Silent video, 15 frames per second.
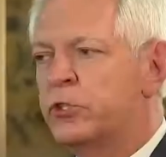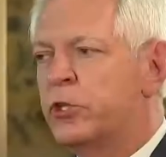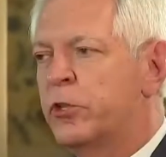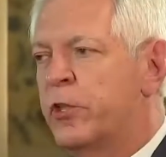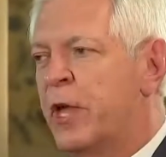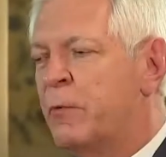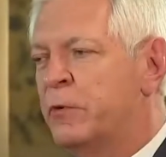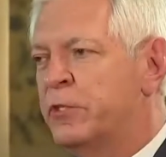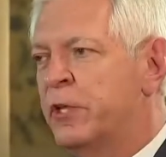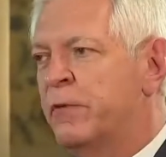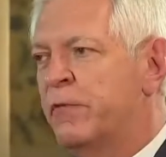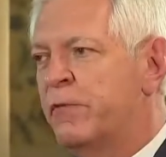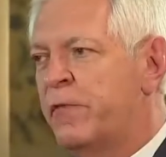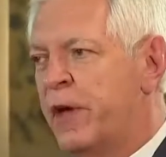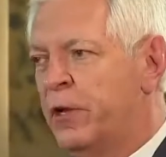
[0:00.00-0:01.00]
So that was
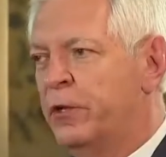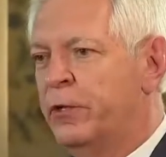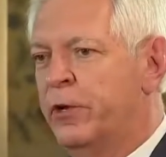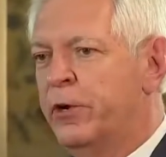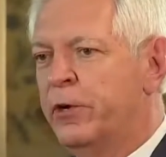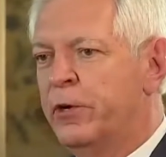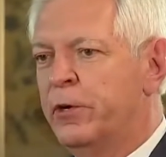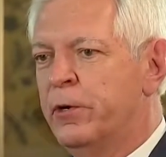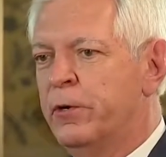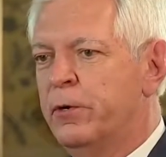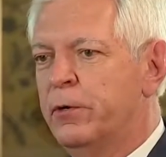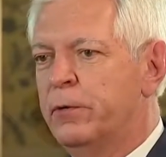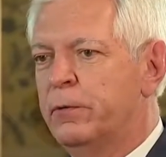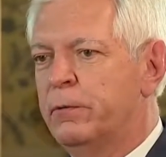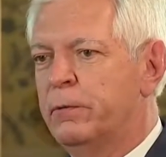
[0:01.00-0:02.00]
a failure
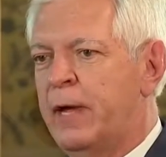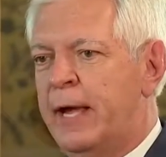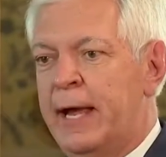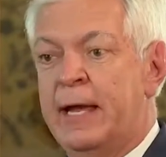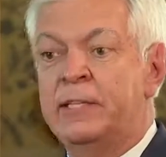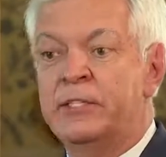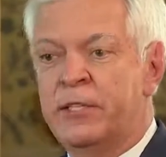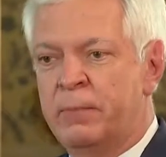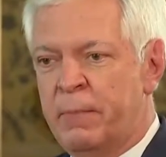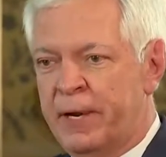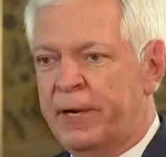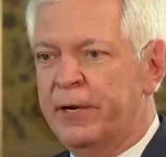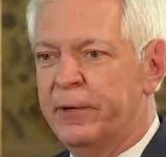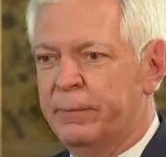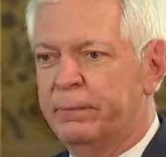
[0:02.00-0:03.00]
as the
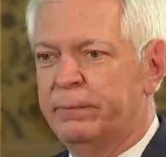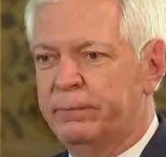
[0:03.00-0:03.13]
mayor?